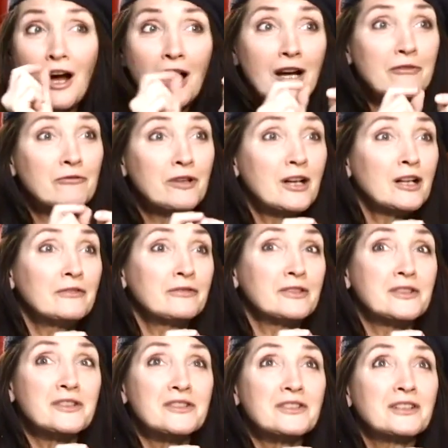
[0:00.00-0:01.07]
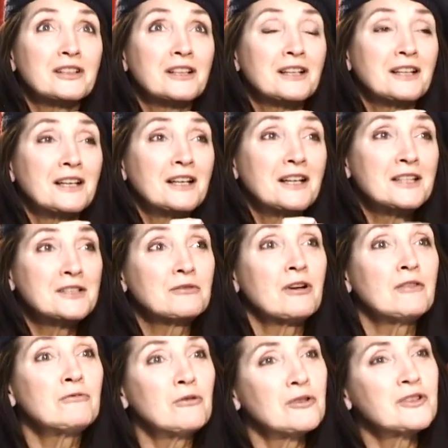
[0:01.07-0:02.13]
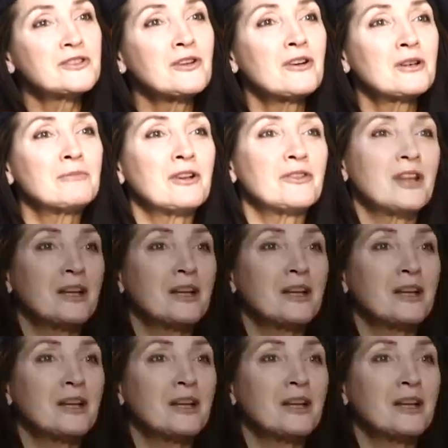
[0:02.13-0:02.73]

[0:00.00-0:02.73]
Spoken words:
ivory elephants. And so I wrote a song about